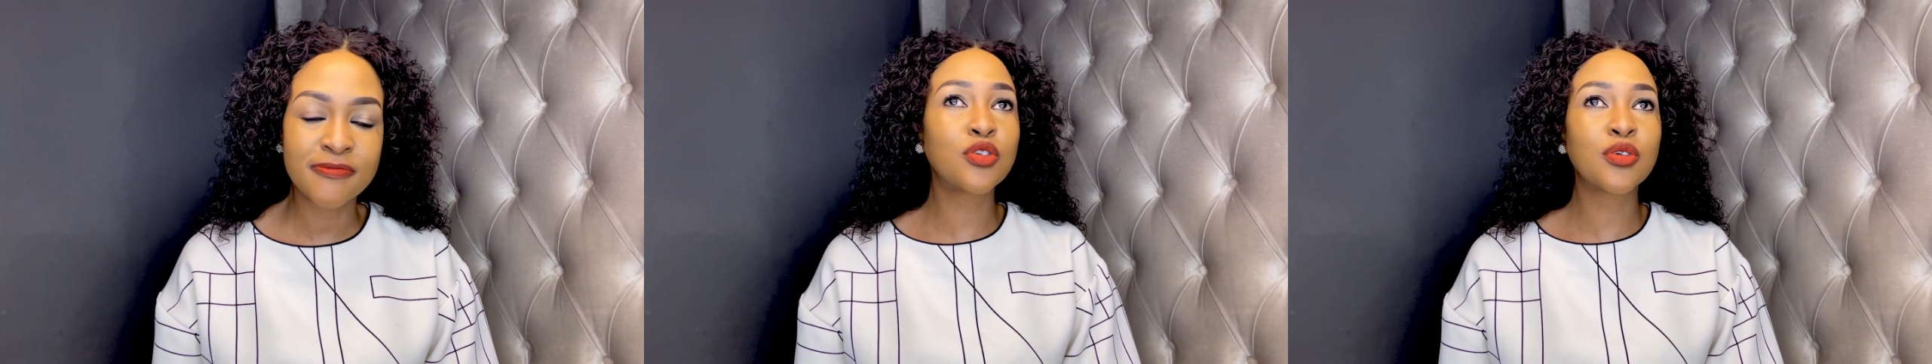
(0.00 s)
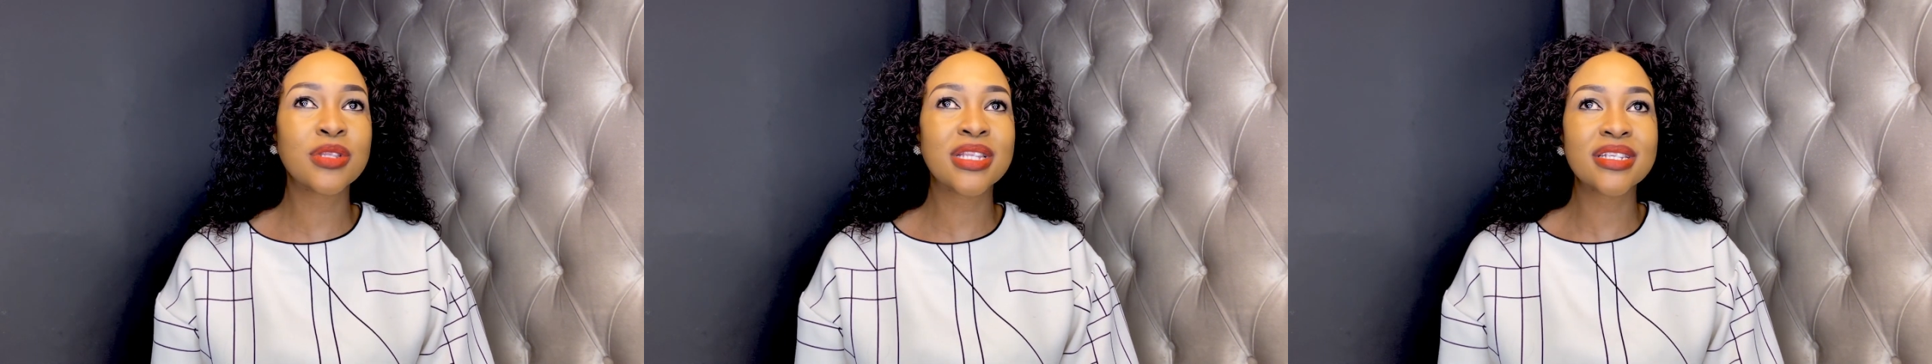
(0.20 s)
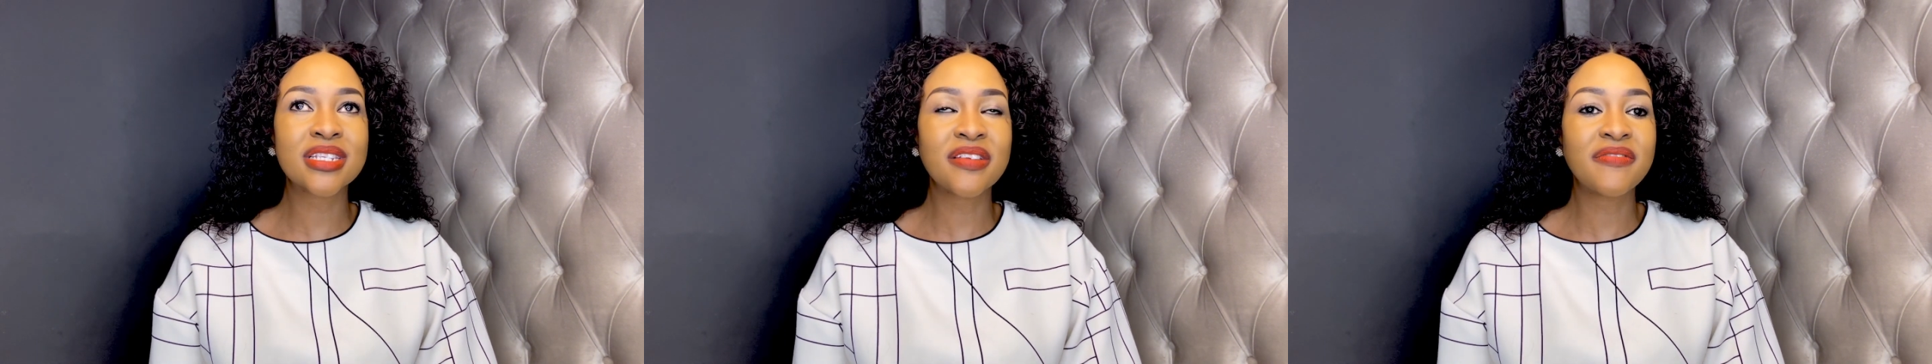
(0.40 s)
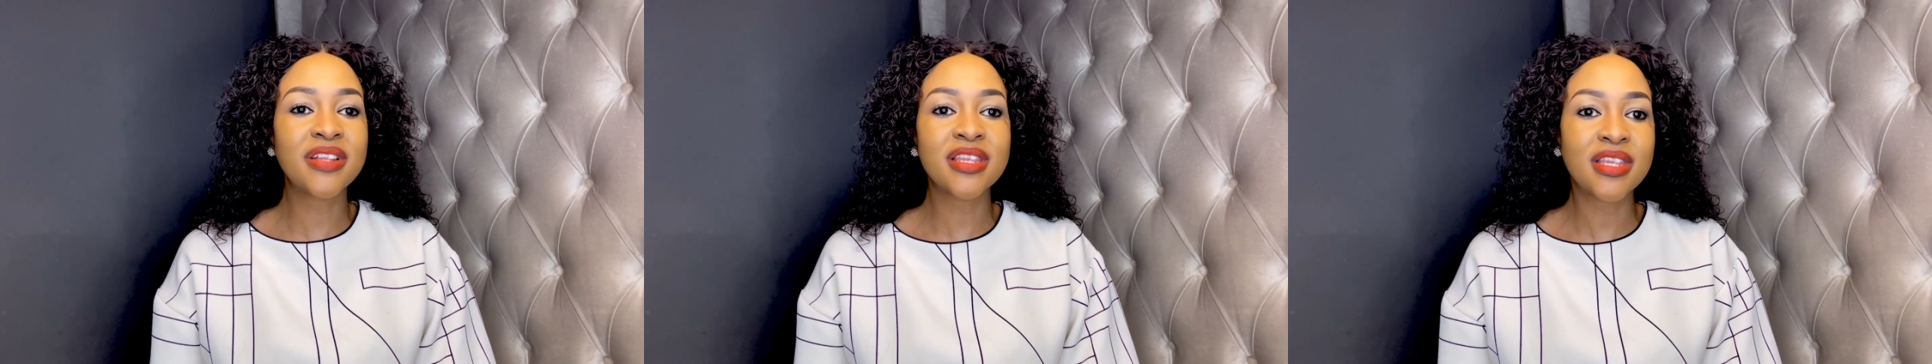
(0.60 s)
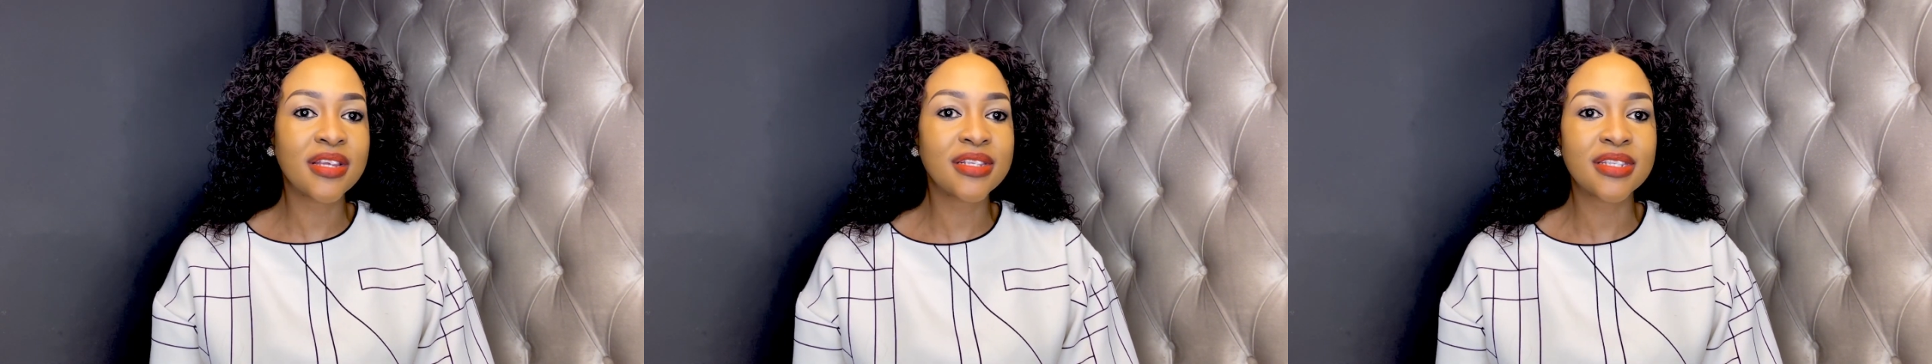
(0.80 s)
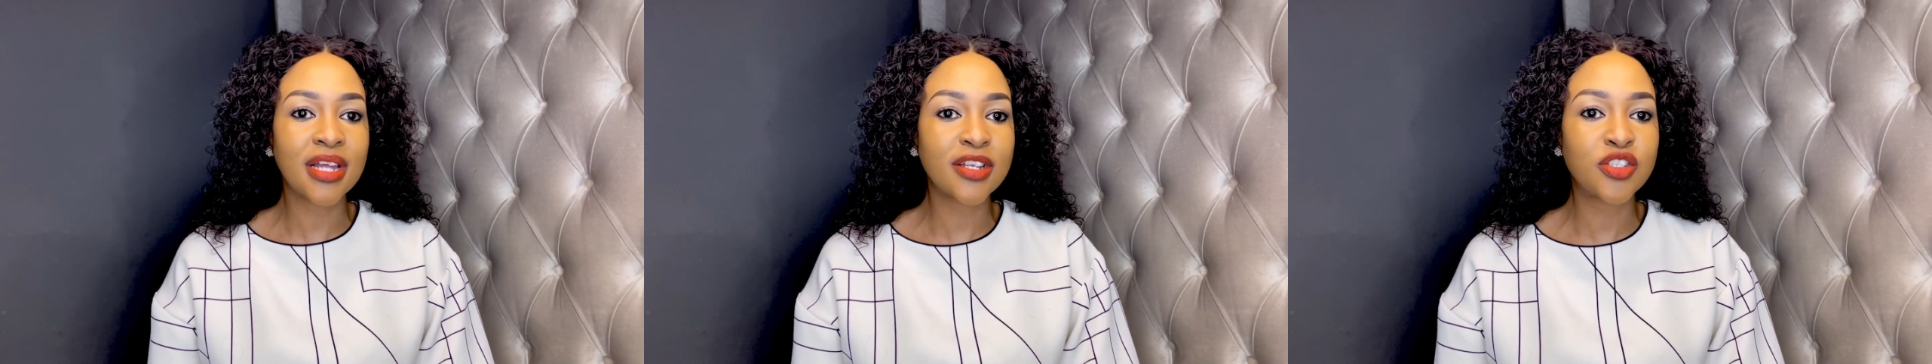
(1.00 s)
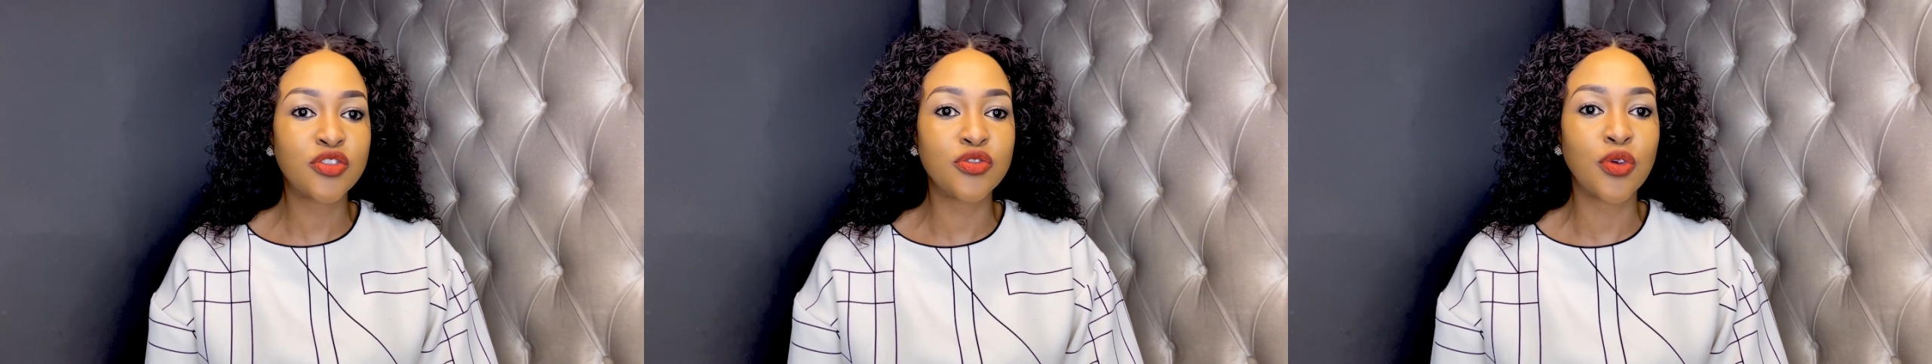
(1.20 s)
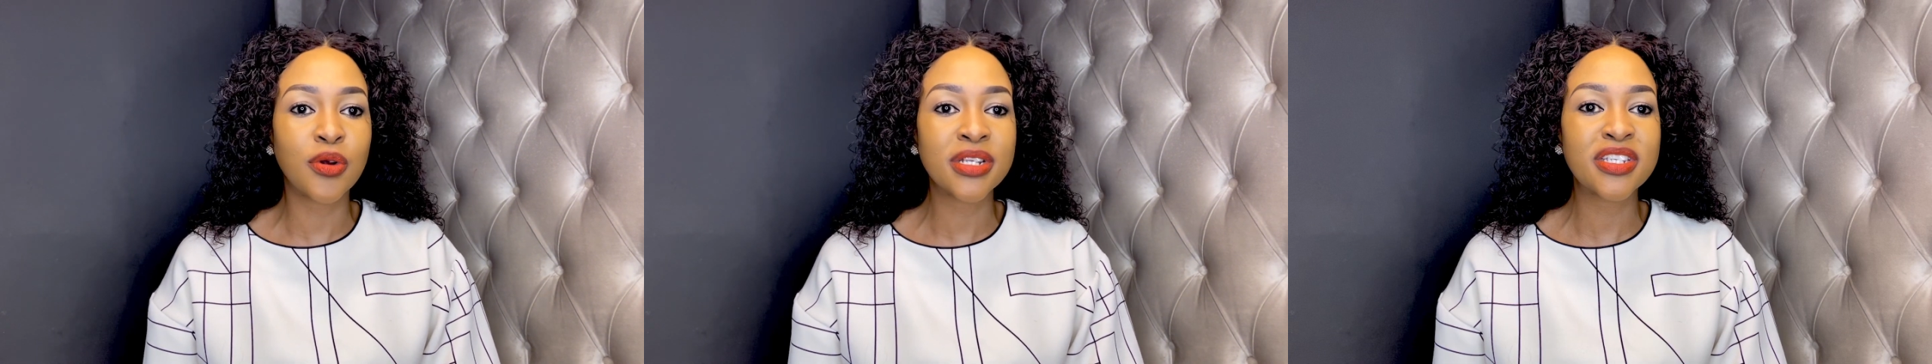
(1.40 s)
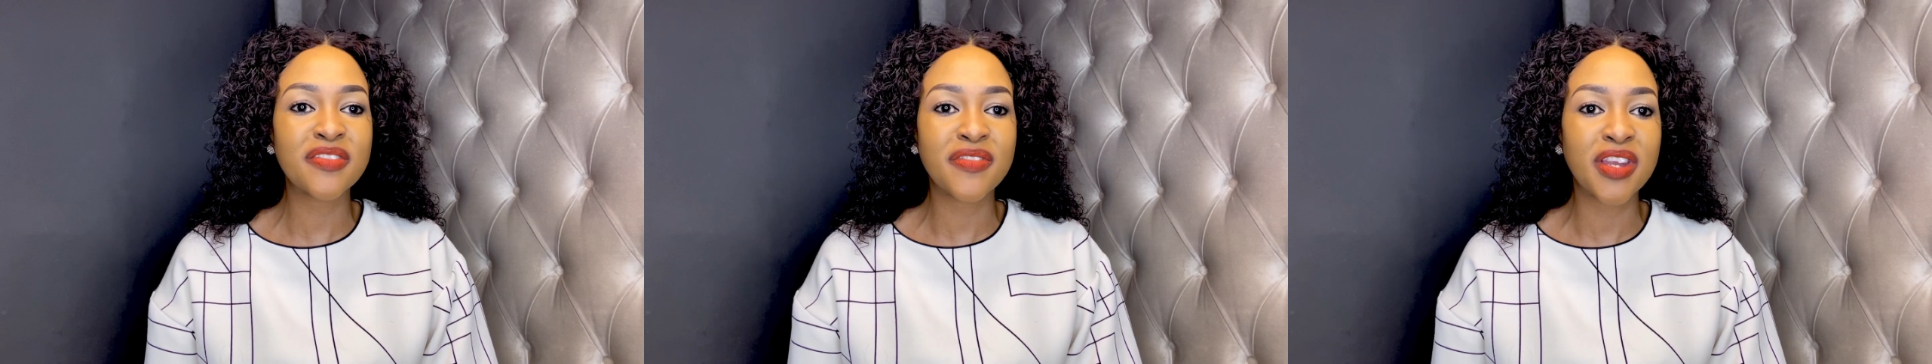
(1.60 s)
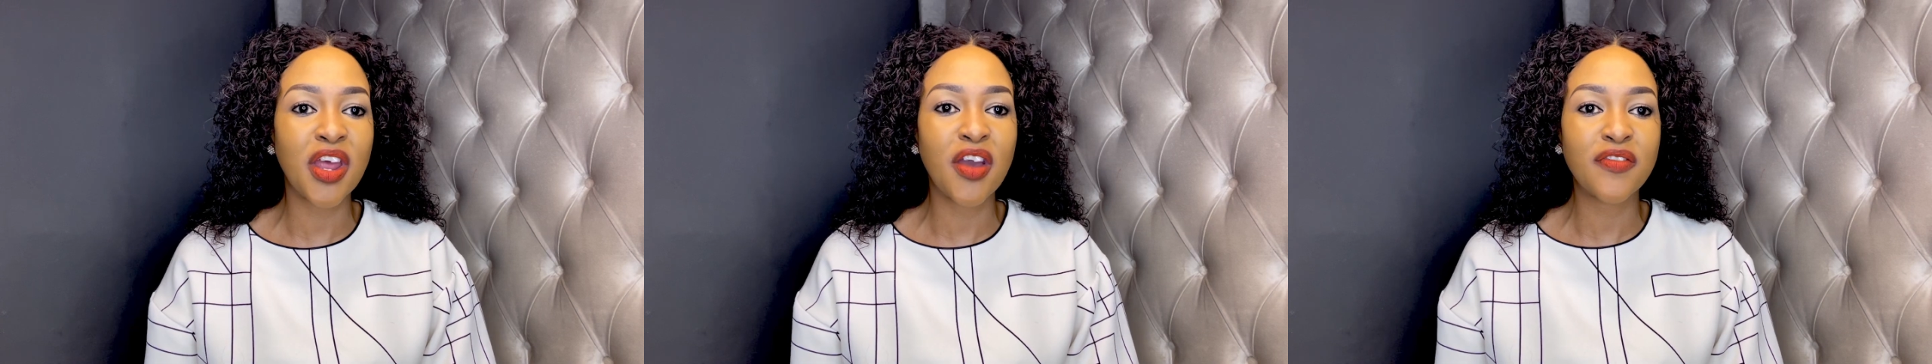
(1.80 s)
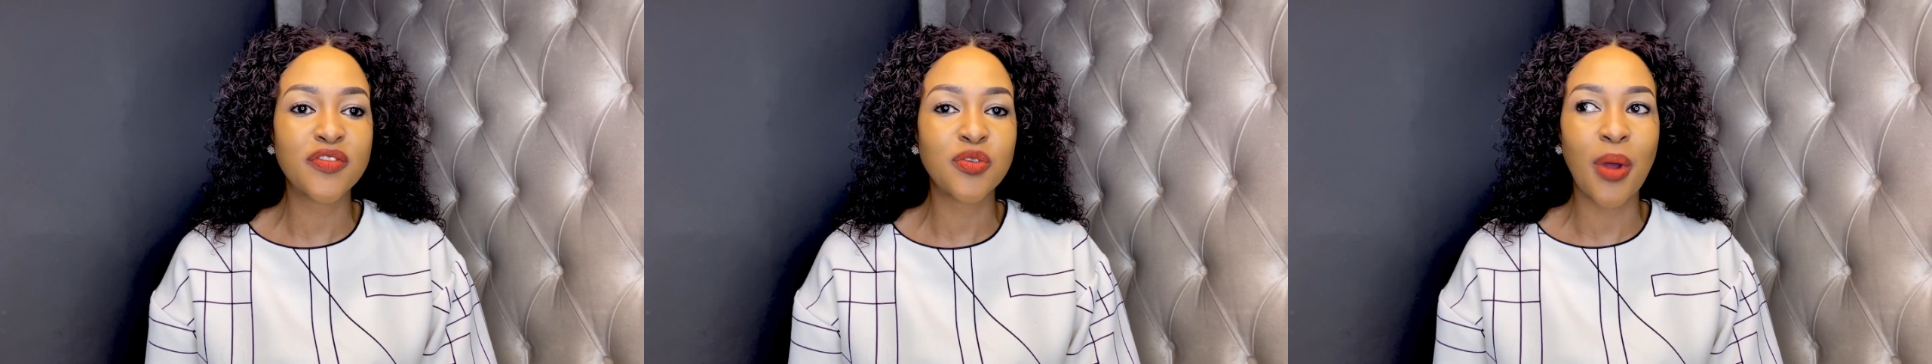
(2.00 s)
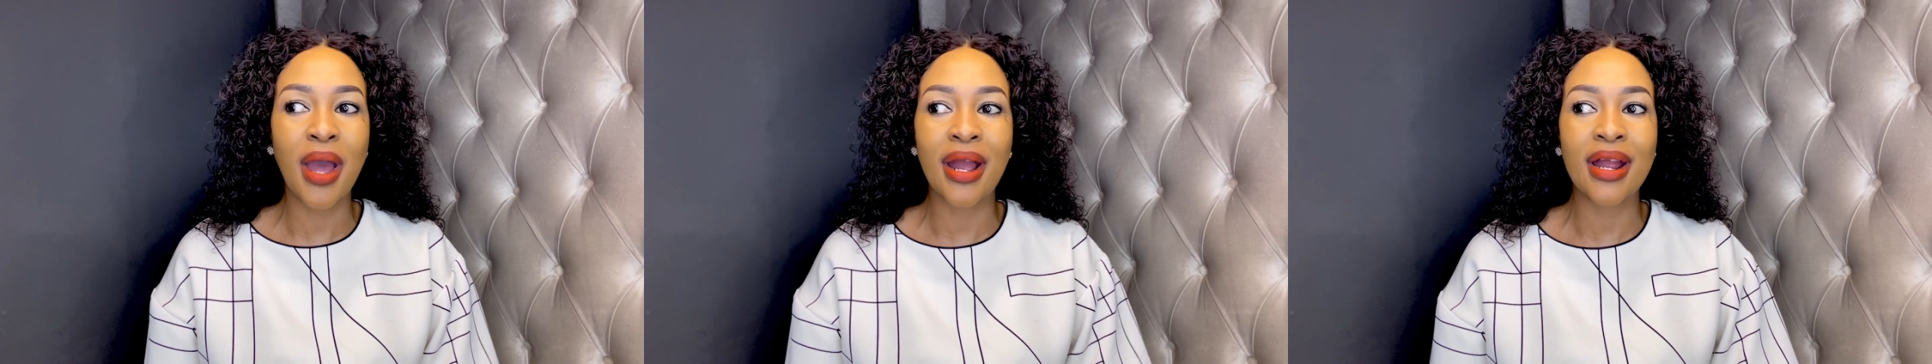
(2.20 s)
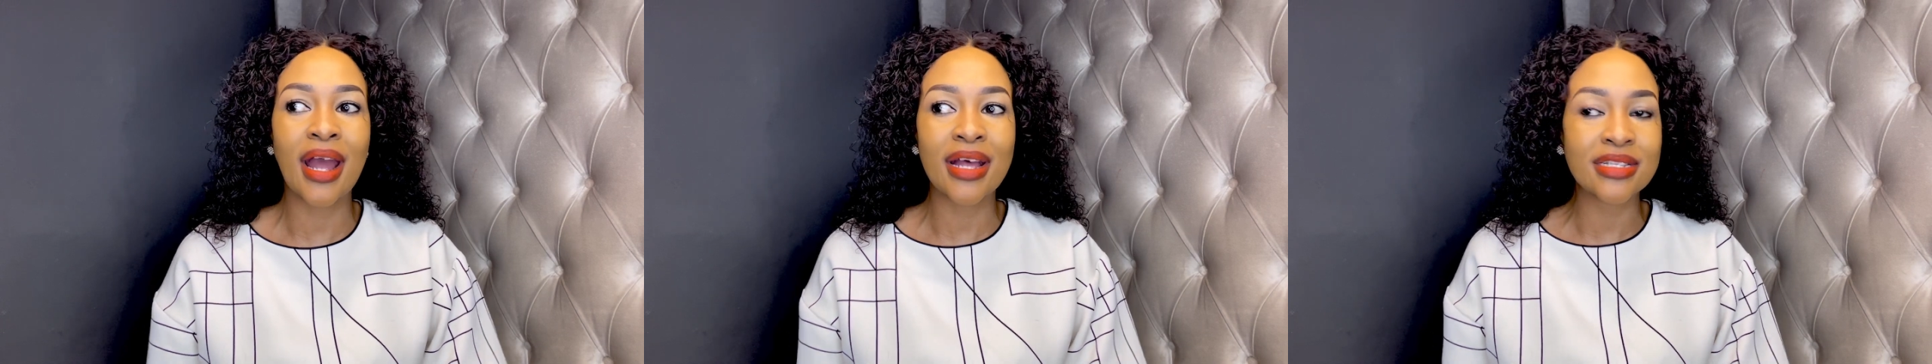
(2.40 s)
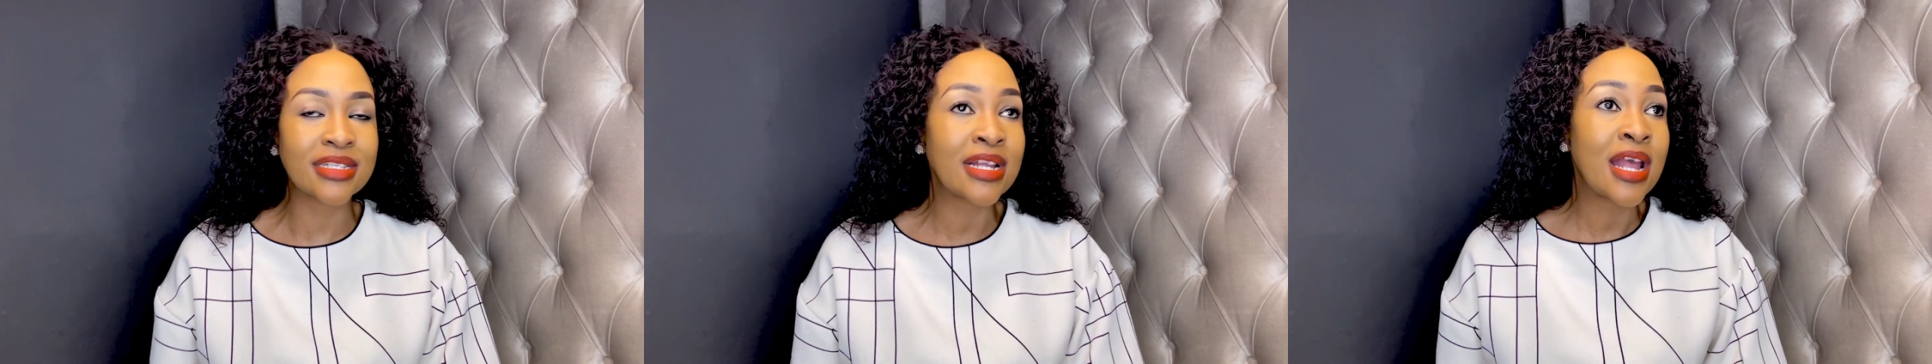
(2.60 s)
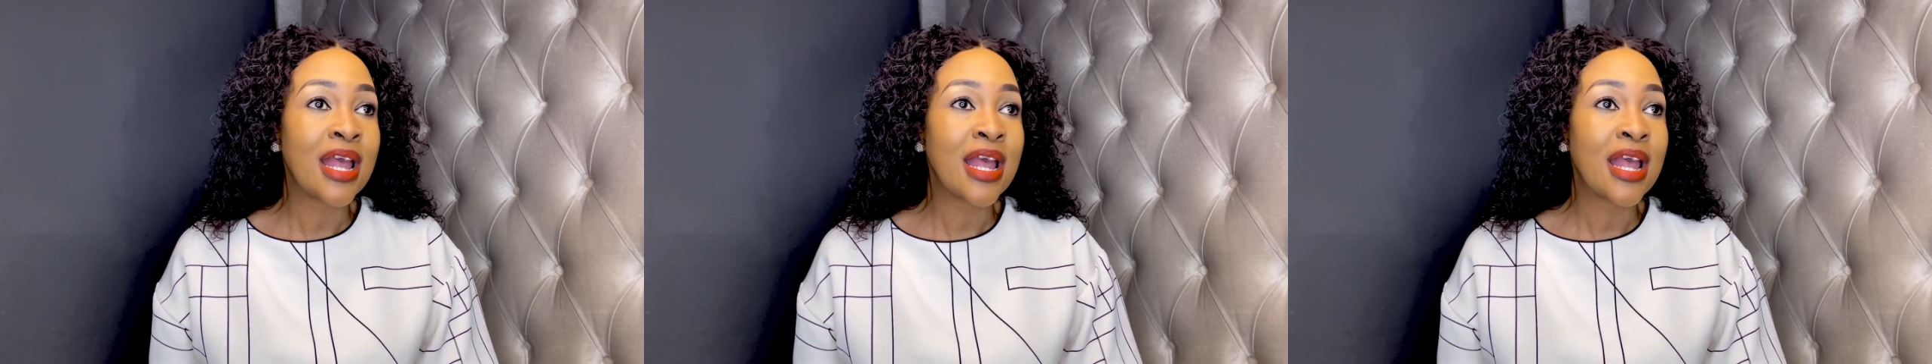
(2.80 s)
you know, there's even things that you don't even have to enhance,